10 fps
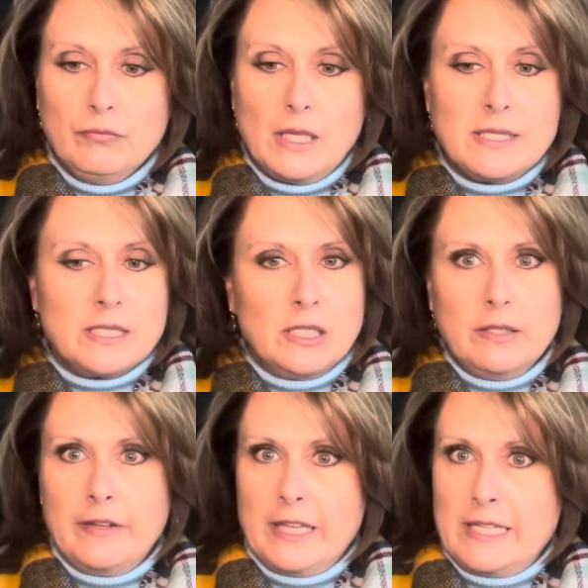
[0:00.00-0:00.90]
still
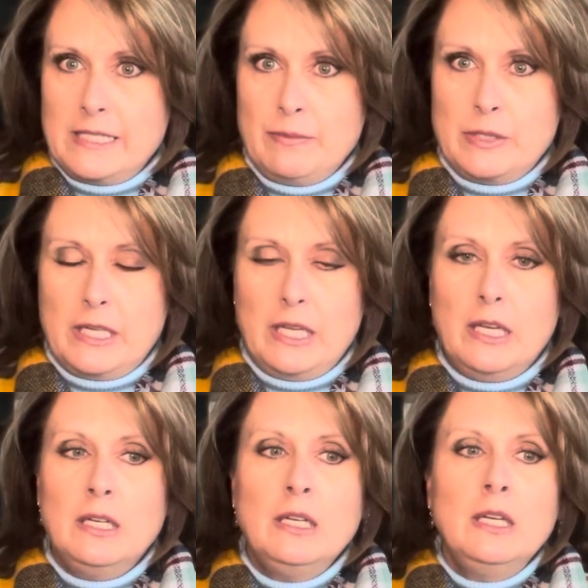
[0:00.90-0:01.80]
living in that same city,
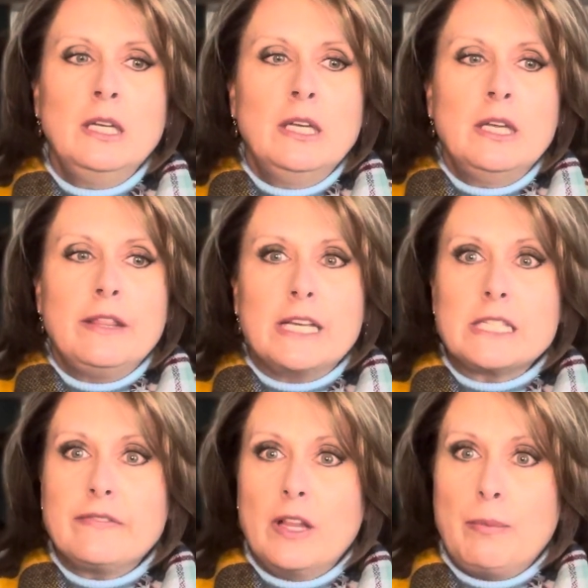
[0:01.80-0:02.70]

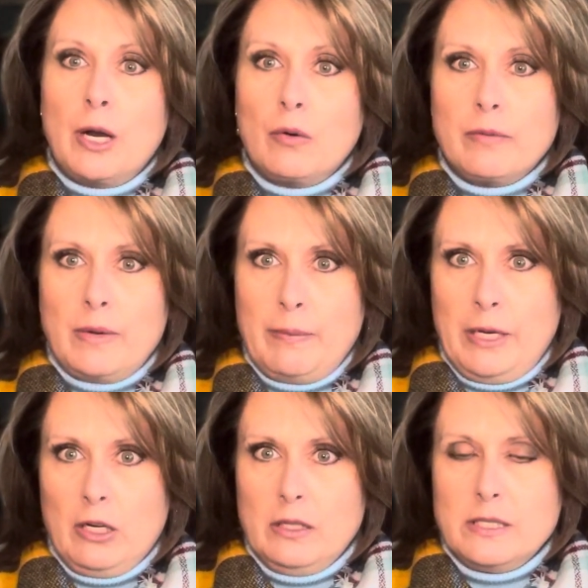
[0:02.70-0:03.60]
things fell apart with my
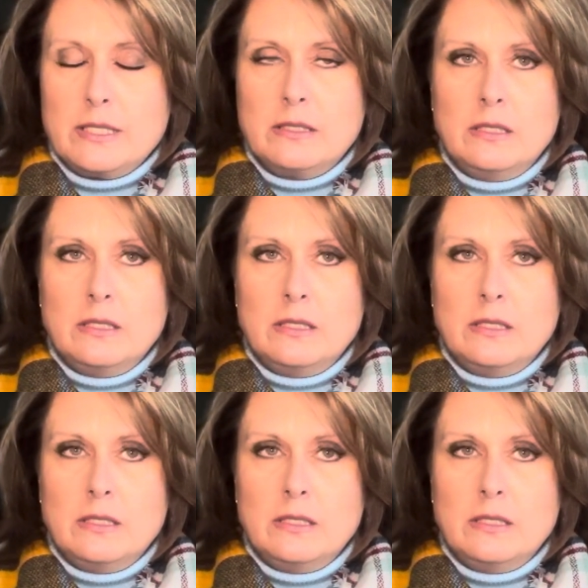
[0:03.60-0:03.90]
parents.